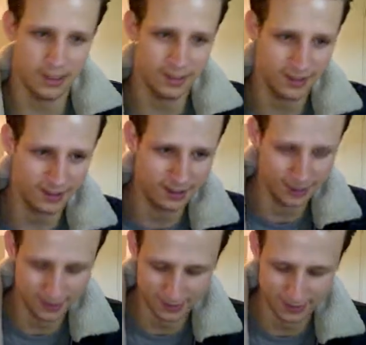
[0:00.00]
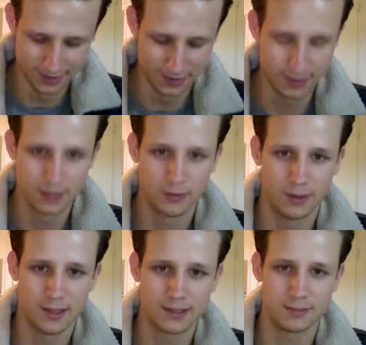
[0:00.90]

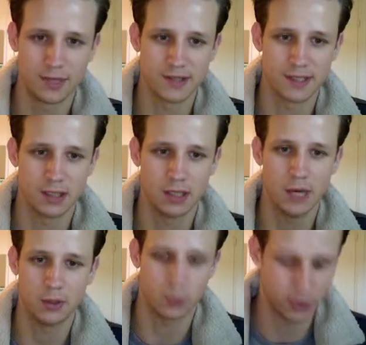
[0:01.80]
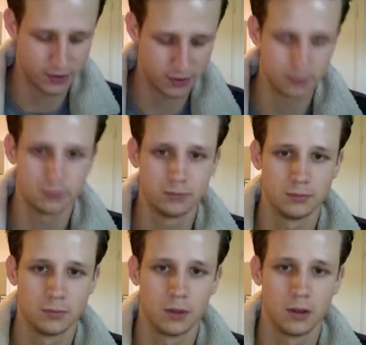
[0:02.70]
Well, that's embarrassing. Now it works.
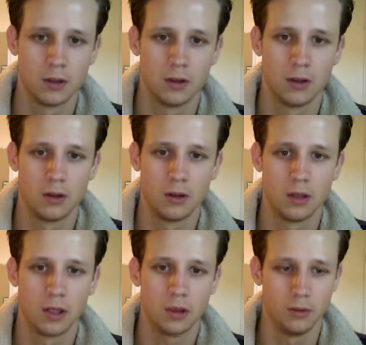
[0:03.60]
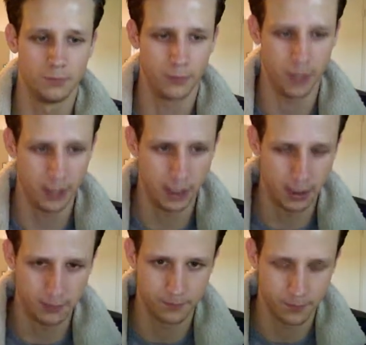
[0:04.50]
Cool.
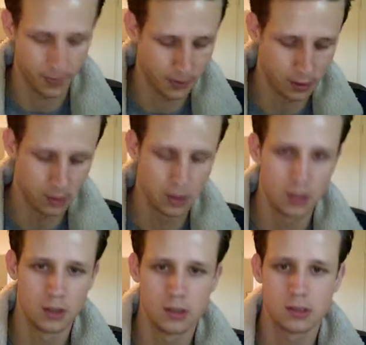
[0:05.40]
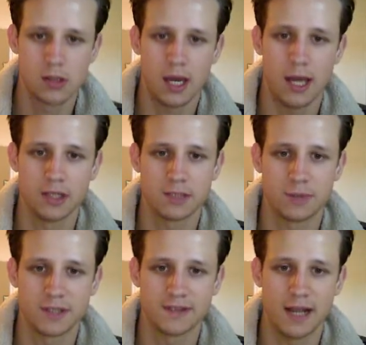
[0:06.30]
So yeah, I just
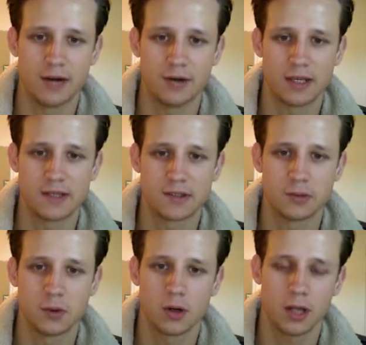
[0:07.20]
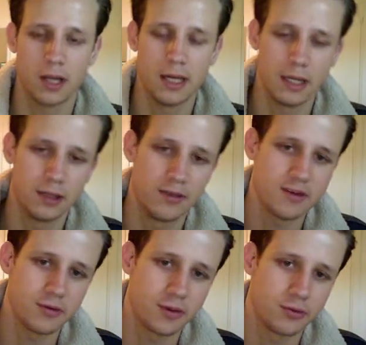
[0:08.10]
pressed the arrow keys to walk. And
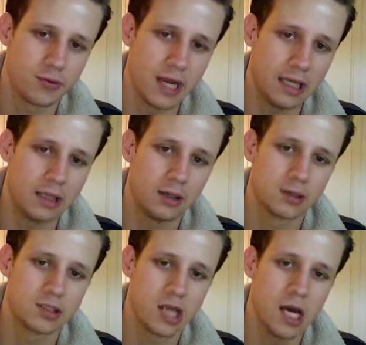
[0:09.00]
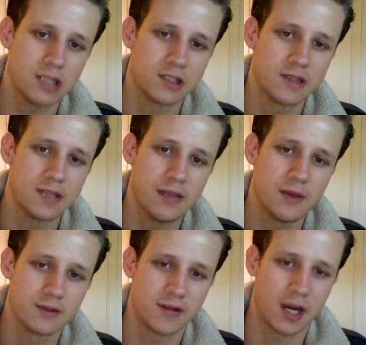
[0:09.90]
the red little dots you see,
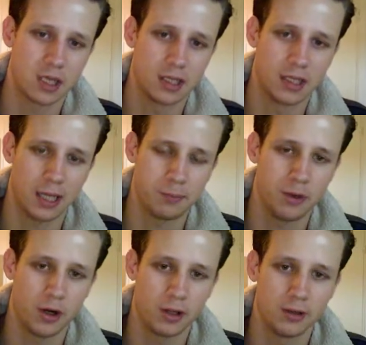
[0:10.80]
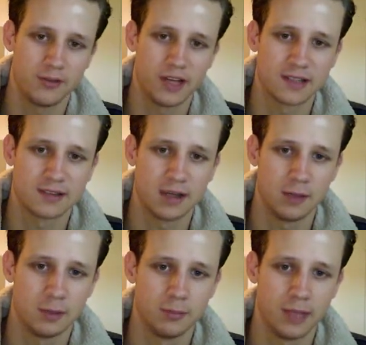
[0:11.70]
those are actually like particle effects that
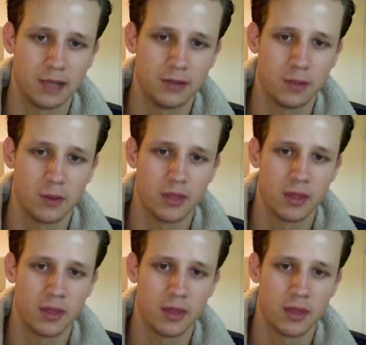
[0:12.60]
I've been playing around with.